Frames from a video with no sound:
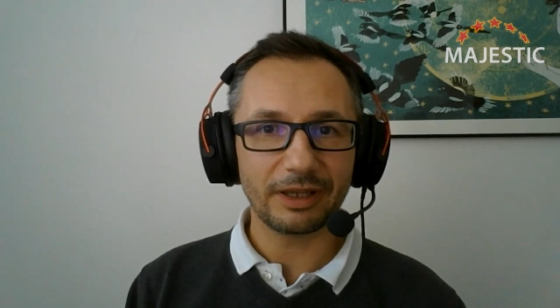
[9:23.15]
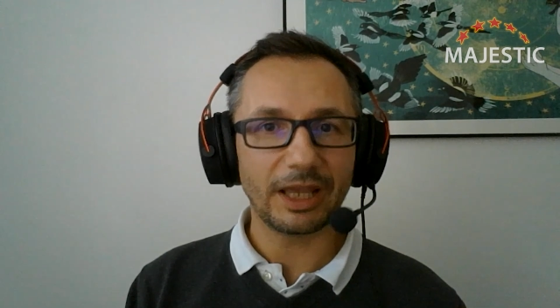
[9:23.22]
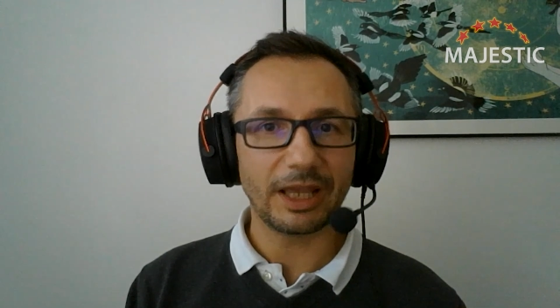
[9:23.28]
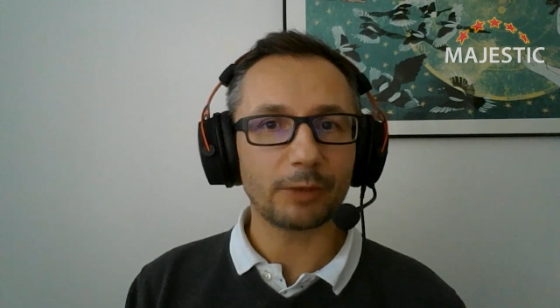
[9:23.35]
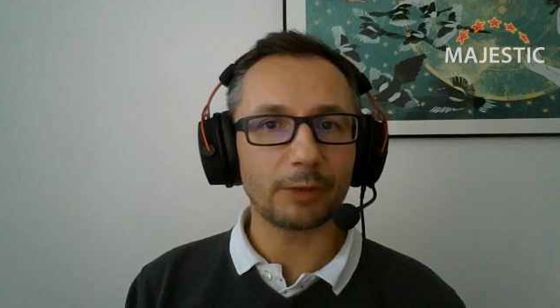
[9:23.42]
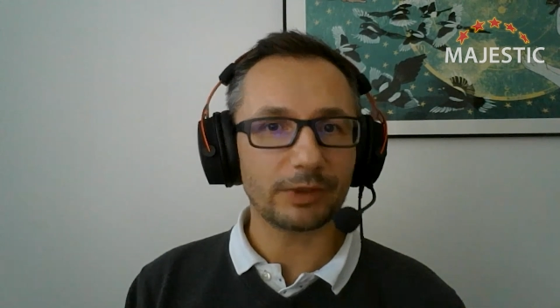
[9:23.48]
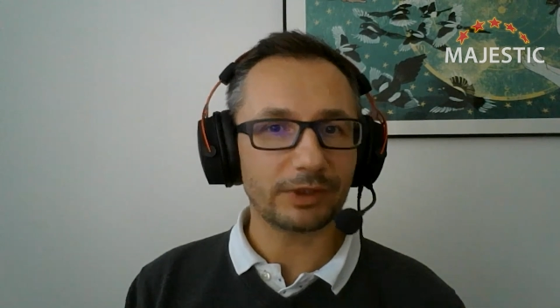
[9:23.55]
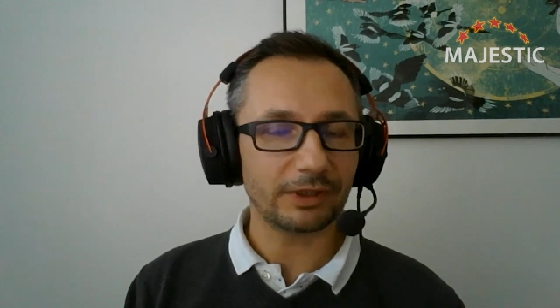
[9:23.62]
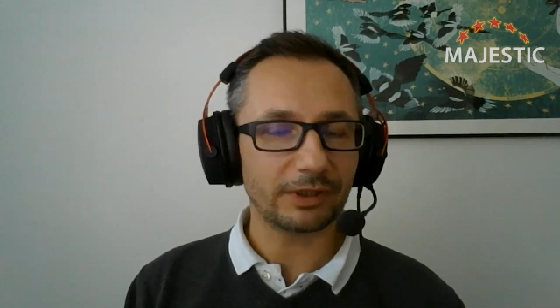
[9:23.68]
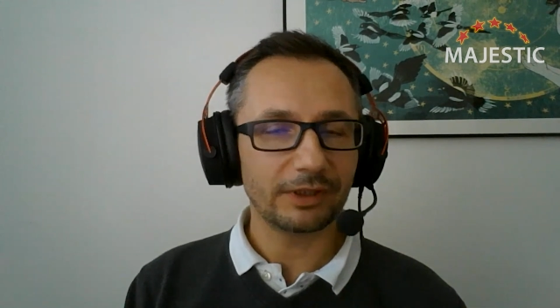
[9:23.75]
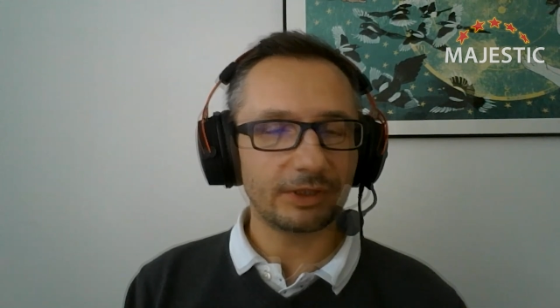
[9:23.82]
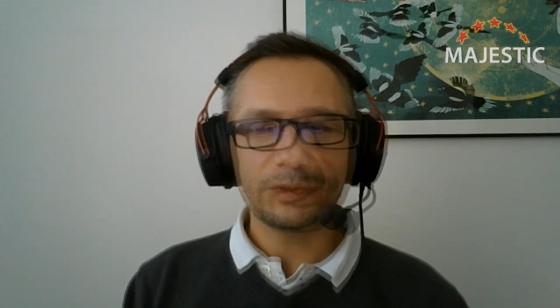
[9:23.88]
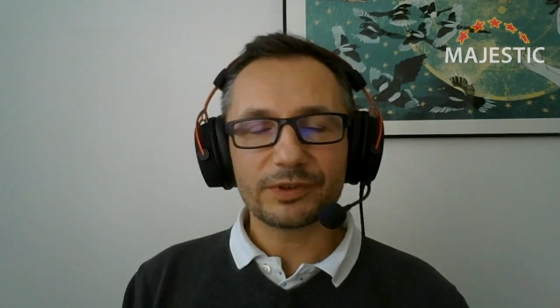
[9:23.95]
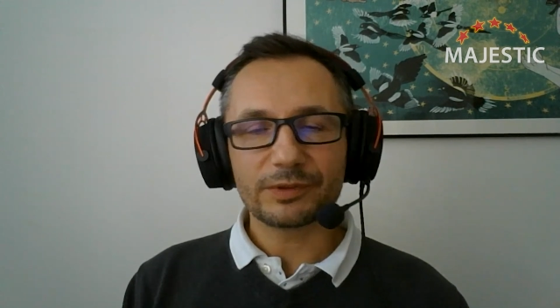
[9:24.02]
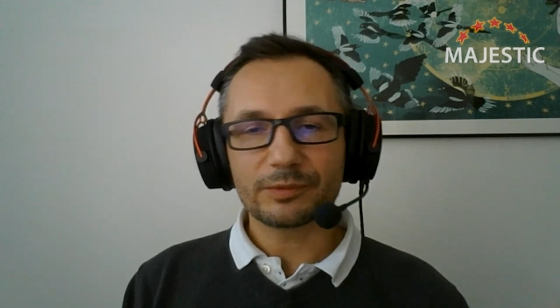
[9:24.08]
equity,
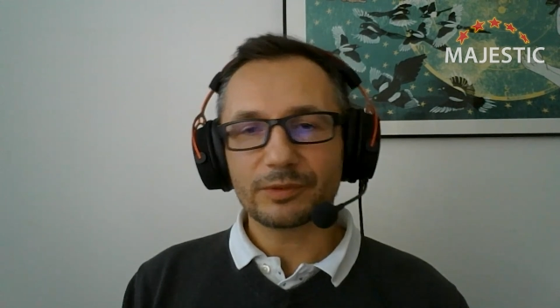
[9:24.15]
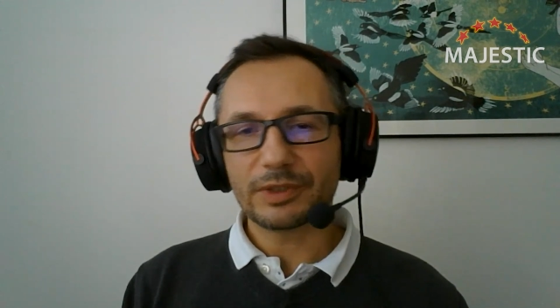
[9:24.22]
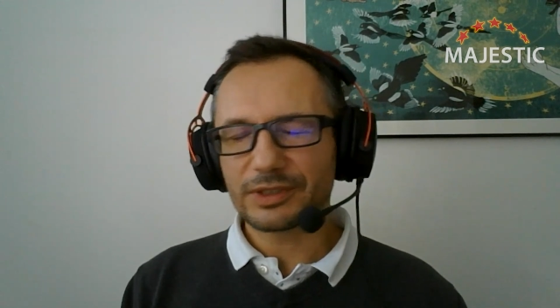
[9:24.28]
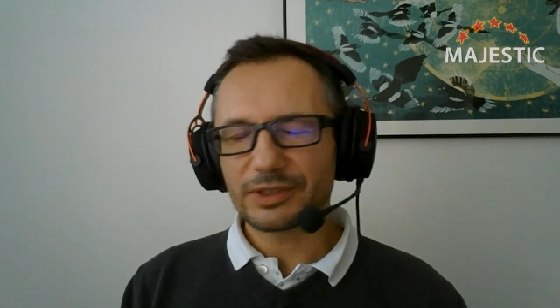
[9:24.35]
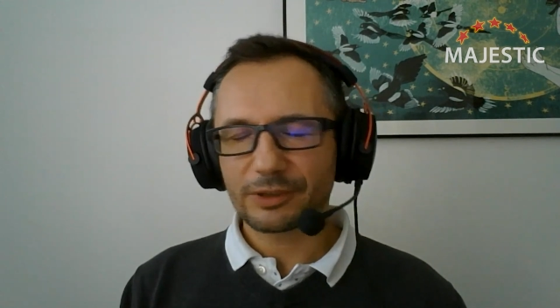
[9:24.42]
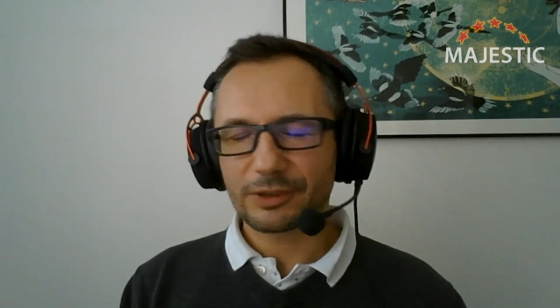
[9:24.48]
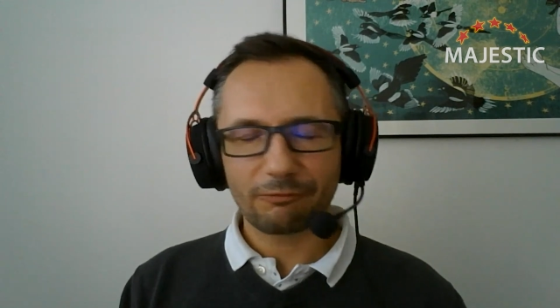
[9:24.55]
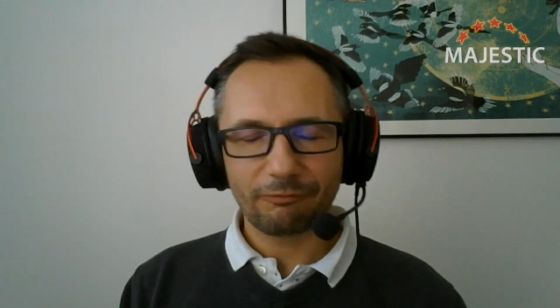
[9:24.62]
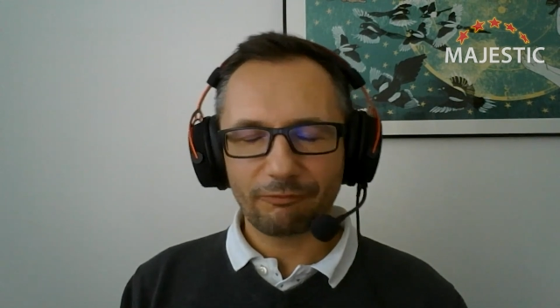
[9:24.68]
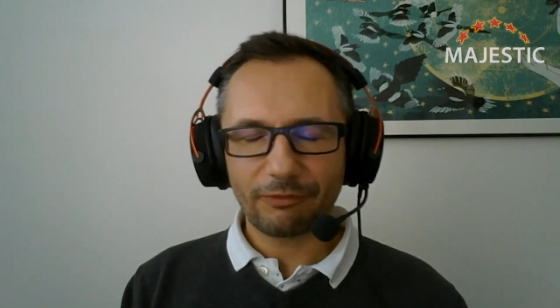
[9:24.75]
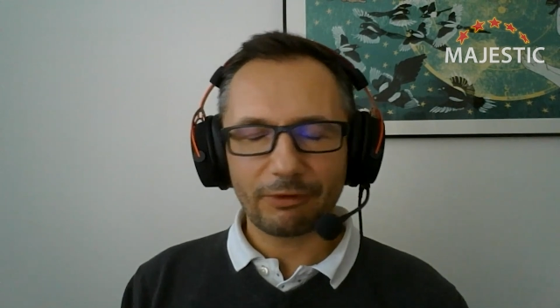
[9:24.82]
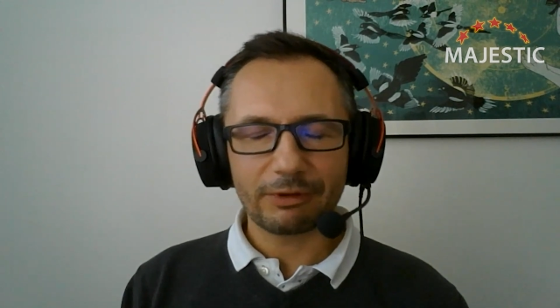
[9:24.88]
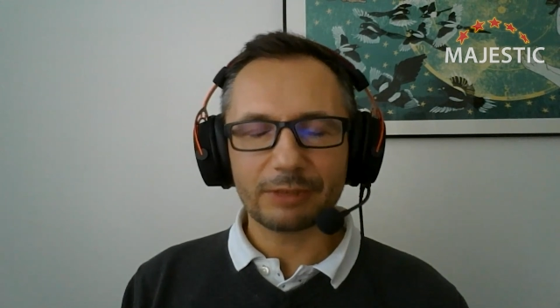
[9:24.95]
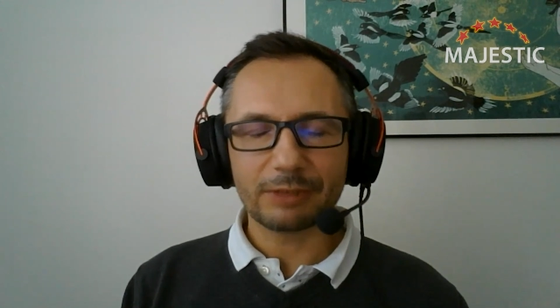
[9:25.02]
which is very